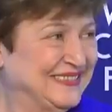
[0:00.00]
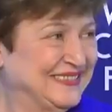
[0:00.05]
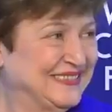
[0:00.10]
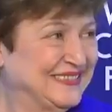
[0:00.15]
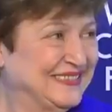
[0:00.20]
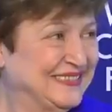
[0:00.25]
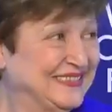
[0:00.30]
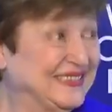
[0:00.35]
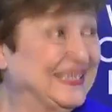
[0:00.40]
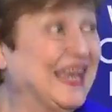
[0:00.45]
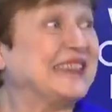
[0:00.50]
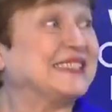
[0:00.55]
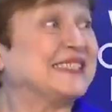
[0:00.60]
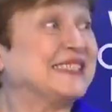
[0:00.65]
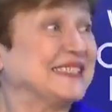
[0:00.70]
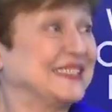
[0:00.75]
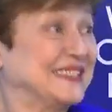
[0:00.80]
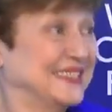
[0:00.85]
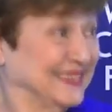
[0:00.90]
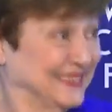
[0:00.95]
progress for
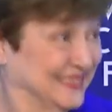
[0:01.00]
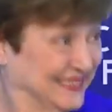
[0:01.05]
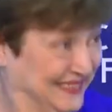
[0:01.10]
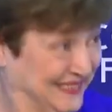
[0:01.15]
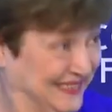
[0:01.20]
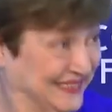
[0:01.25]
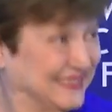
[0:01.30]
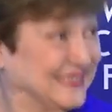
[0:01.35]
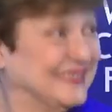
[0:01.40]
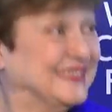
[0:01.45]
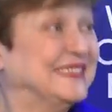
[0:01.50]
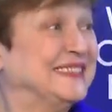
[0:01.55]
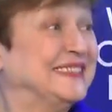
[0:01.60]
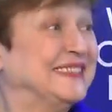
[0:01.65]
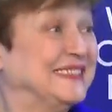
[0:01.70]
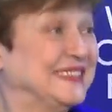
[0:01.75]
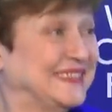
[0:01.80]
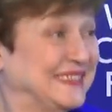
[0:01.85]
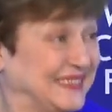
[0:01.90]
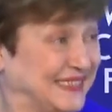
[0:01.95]
central bank currency
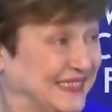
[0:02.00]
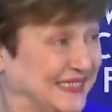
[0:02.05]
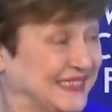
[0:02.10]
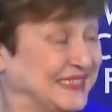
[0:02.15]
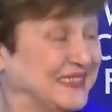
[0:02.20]
at that